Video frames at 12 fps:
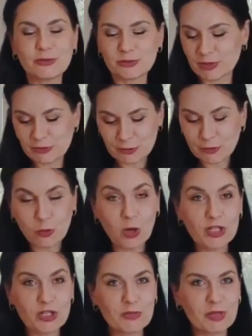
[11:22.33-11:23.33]
if you
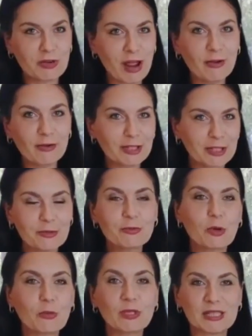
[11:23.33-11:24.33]
watch me regularly, you
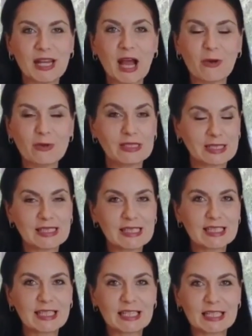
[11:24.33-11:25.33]
probably know these
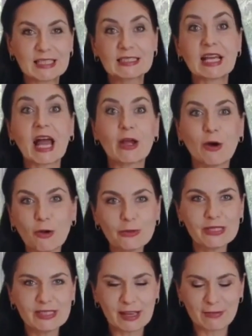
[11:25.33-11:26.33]
ingredients I
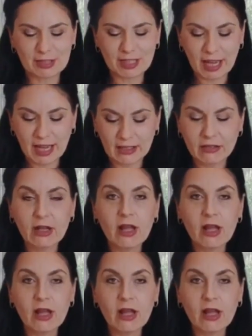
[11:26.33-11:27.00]
always have on hand.